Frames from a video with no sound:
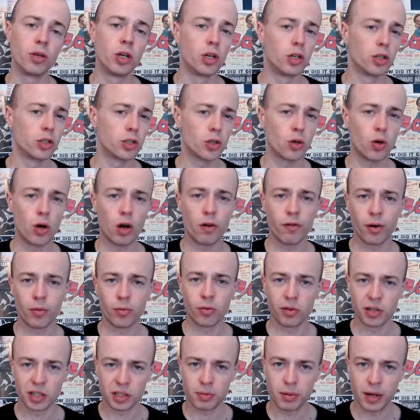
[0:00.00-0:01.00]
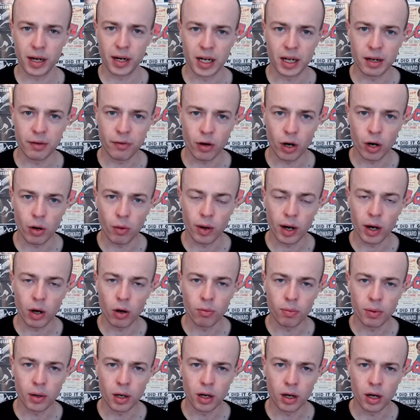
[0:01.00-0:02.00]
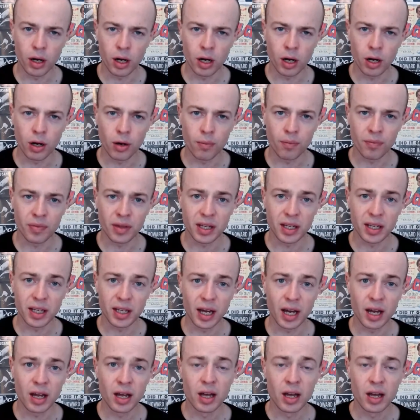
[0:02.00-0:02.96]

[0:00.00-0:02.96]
Sorry if I'm not explaining it very well, but um, yeah,